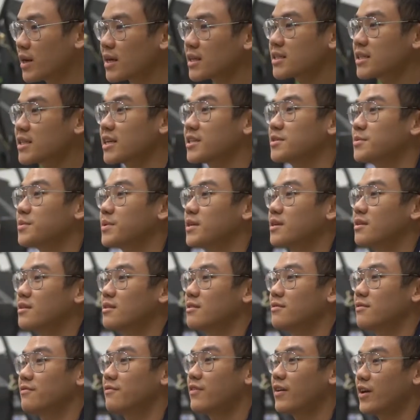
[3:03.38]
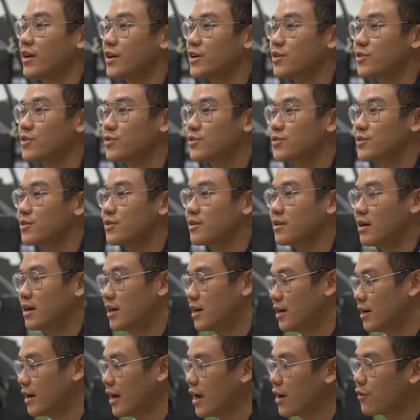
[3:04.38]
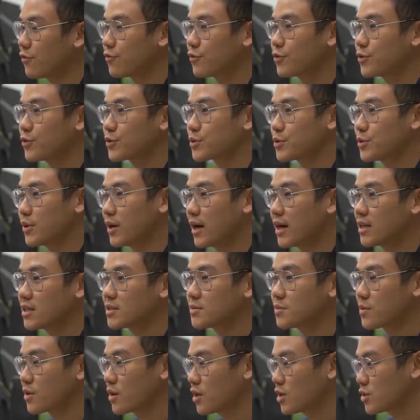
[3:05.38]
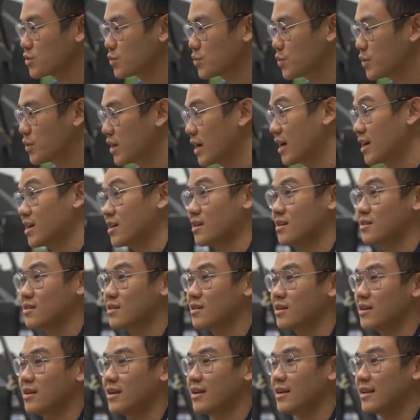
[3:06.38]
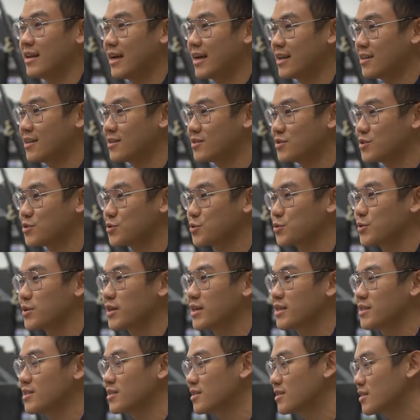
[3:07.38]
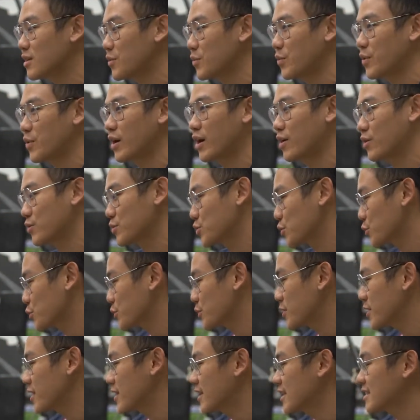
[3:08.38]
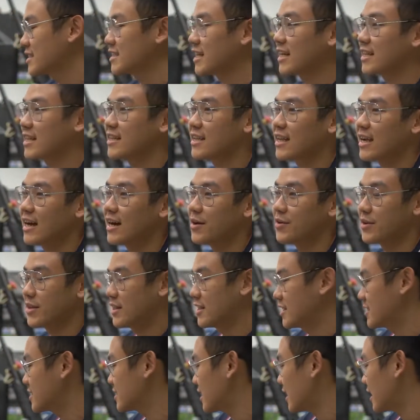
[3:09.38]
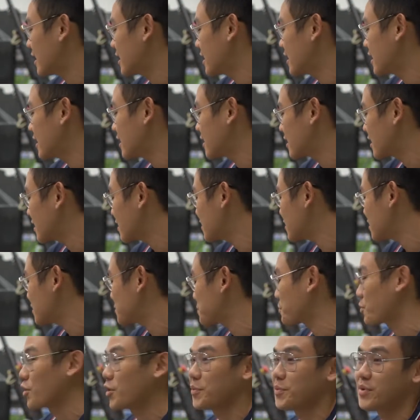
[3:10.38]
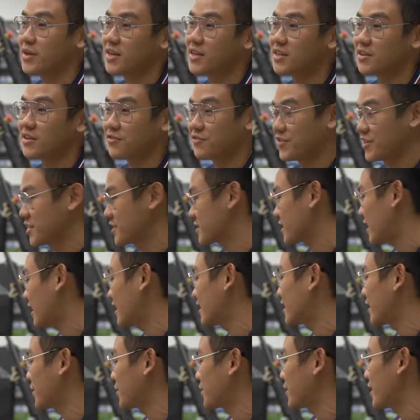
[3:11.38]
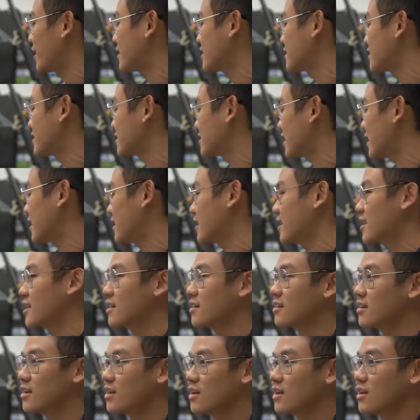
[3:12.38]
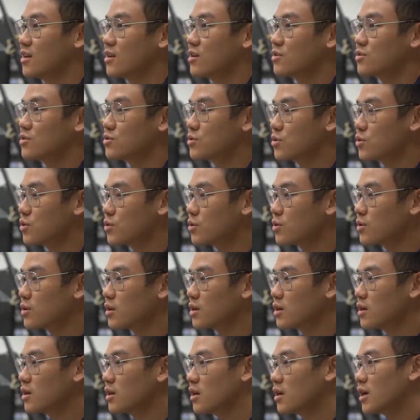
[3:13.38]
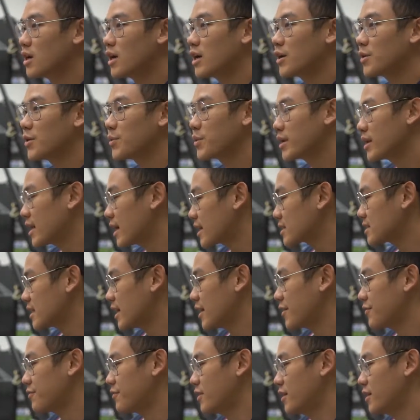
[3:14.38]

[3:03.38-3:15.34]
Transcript: has been very helpful to us because we are, in the end, students. We are also starting out in designing. This is probably the first car that we are designing. So Wenext have